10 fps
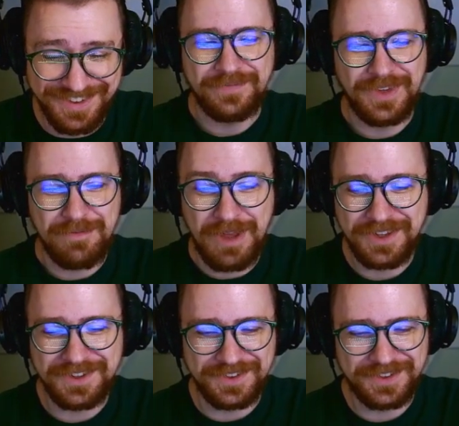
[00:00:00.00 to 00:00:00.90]

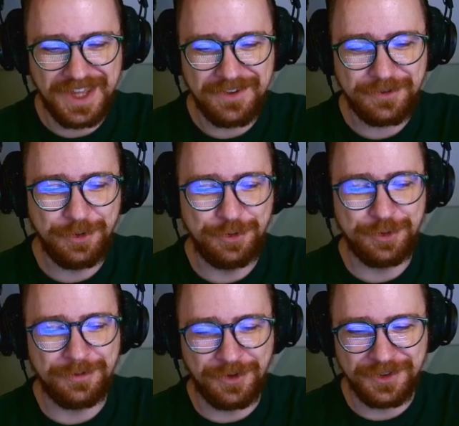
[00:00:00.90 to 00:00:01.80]
Makes it safe to
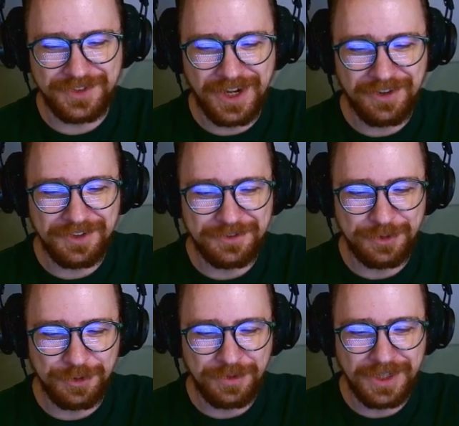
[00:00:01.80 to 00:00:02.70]
traverse areas
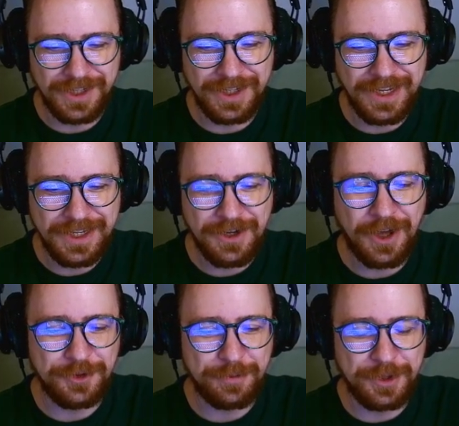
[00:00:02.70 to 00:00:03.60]
normally
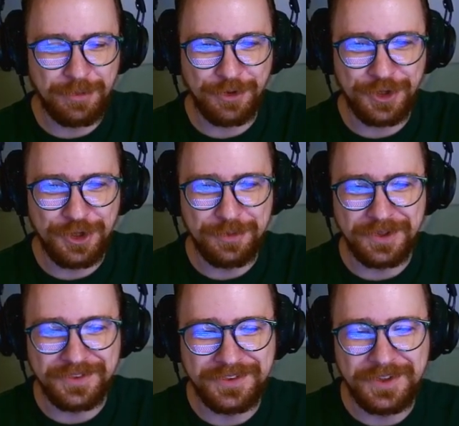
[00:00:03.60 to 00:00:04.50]
inhospitable to humans.